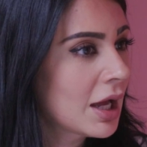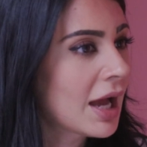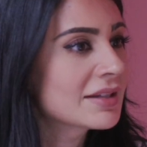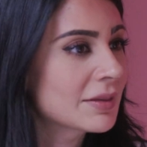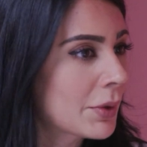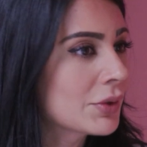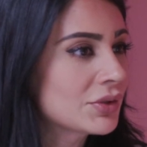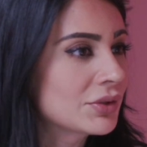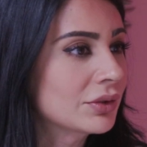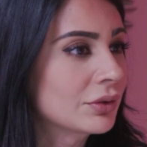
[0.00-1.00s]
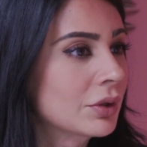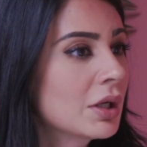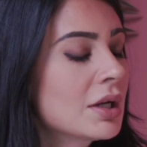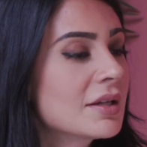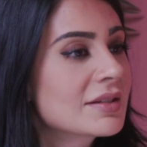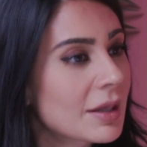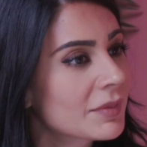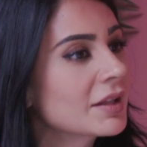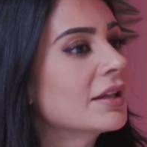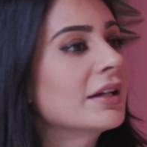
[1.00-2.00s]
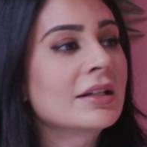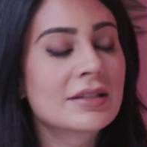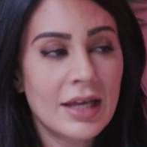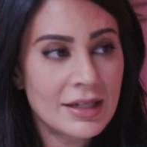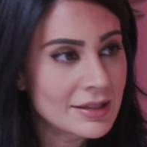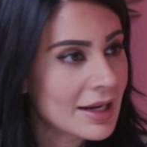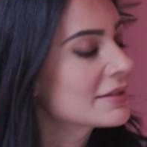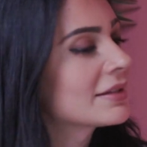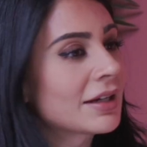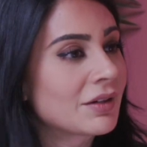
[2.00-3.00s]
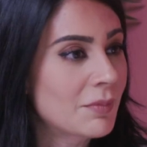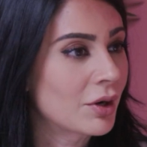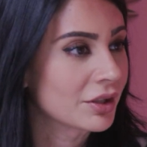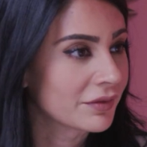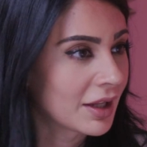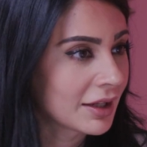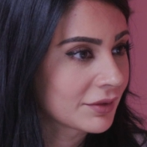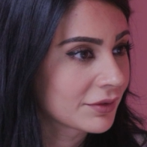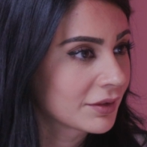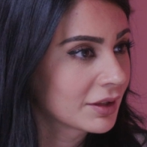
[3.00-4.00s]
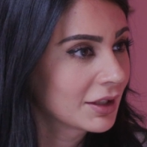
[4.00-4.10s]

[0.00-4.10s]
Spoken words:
as opposed to something that is a necessary part of life.